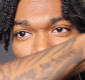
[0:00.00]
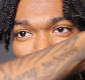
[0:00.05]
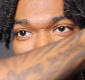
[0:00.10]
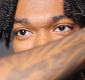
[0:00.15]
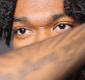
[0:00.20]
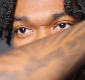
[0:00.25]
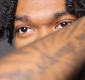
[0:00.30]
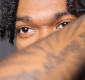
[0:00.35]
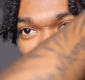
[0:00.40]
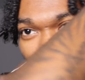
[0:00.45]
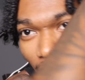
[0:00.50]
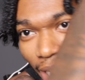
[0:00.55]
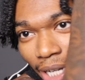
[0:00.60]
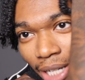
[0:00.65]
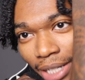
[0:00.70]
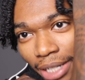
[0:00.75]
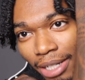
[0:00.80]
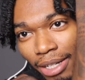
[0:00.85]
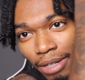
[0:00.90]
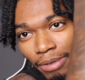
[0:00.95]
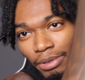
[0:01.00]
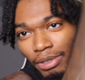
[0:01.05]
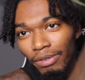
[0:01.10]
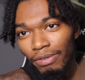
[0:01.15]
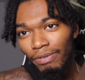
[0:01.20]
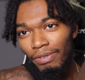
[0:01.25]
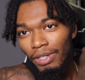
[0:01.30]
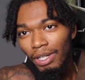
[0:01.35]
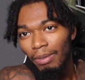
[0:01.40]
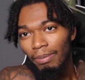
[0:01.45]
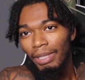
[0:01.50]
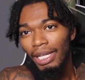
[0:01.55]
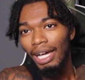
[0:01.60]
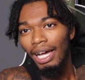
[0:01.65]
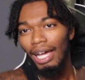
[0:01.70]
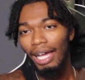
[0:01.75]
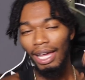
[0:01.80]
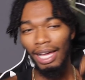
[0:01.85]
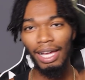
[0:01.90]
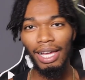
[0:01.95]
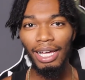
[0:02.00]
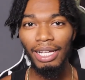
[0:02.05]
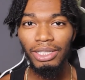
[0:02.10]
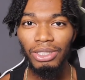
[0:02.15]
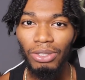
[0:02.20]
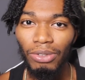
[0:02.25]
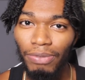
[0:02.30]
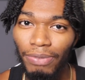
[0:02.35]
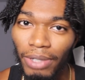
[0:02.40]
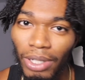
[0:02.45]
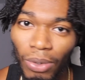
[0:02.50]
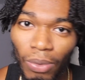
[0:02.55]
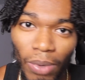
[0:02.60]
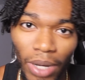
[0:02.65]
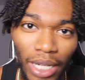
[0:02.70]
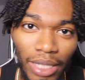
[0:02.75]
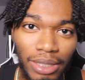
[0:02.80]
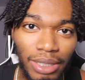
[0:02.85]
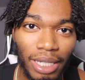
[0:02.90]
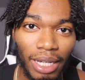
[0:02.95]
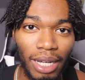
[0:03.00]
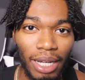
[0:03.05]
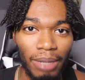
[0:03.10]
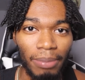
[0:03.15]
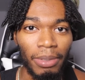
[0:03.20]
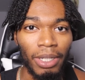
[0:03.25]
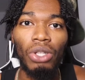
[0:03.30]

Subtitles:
Drell tatted up, you feel me? I had to for the one time.